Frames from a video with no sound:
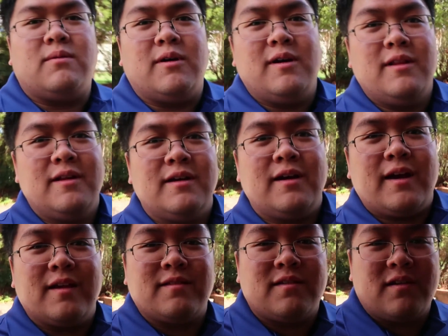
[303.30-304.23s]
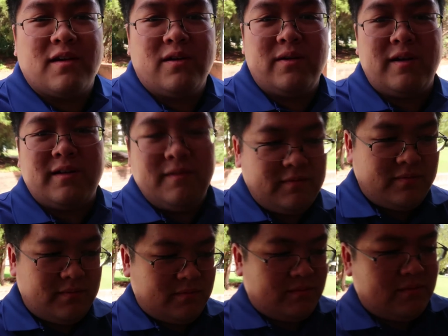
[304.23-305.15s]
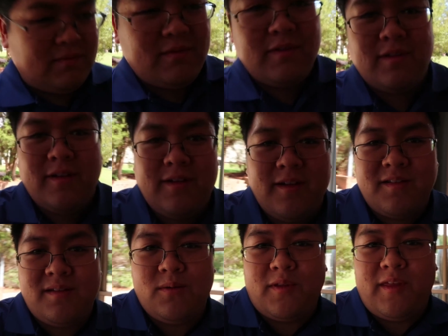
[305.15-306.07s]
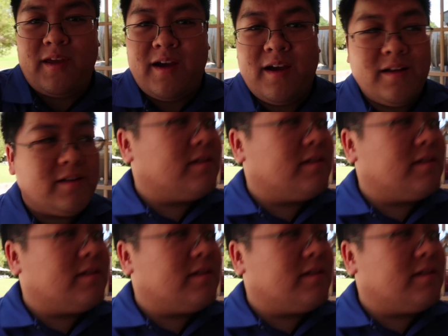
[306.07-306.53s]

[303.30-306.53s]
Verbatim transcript: Well, I guess I should go in, see what they got.